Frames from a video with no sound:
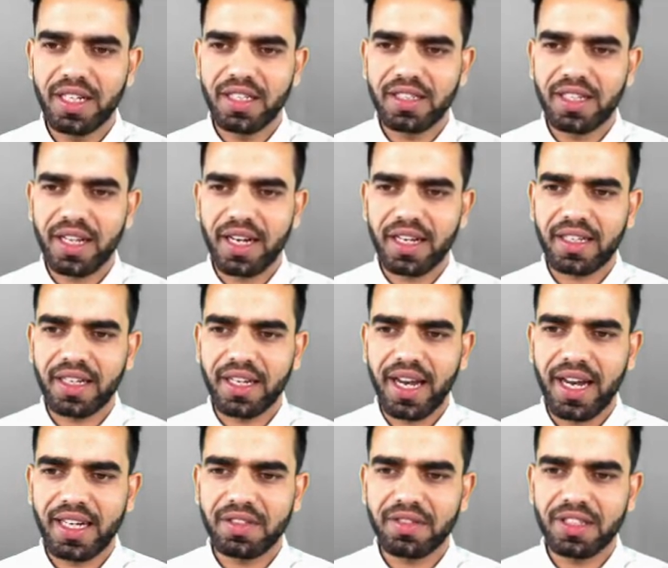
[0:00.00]
There are
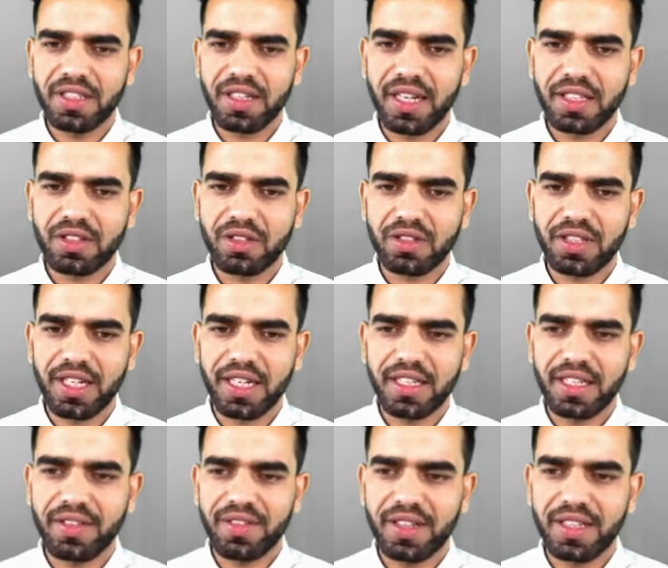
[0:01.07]
glands which are
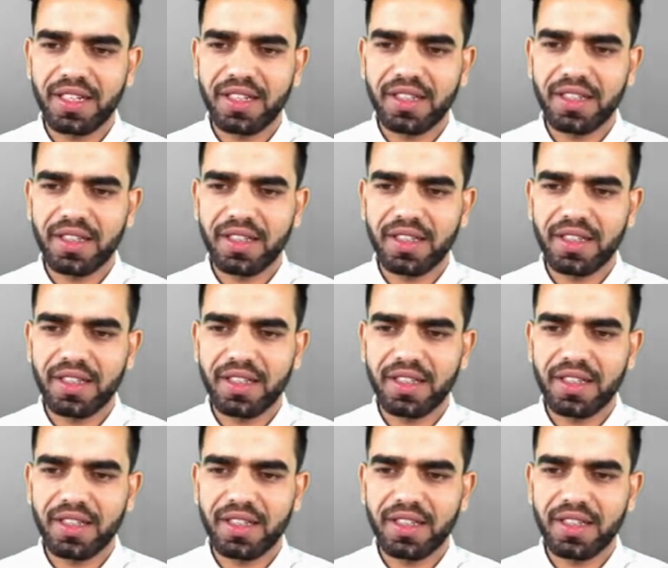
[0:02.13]
associated with it.